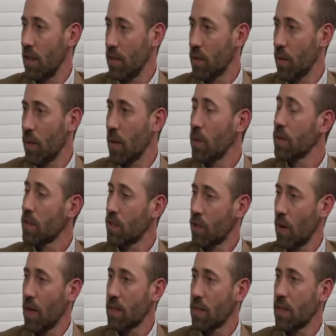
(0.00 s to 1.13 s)
And so there was a
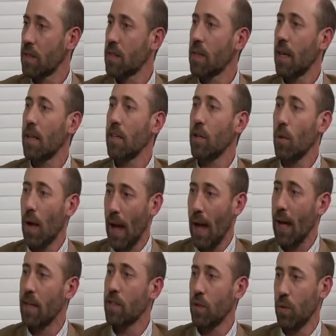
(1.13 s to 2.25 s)
trust that said you
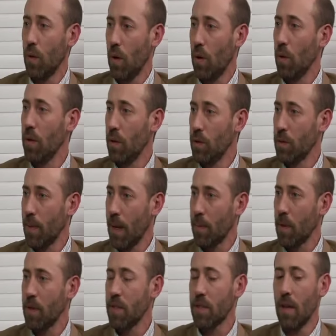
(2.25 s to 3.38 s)
had to own
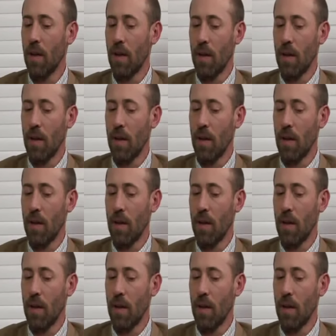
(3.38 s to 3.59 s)
newspapers.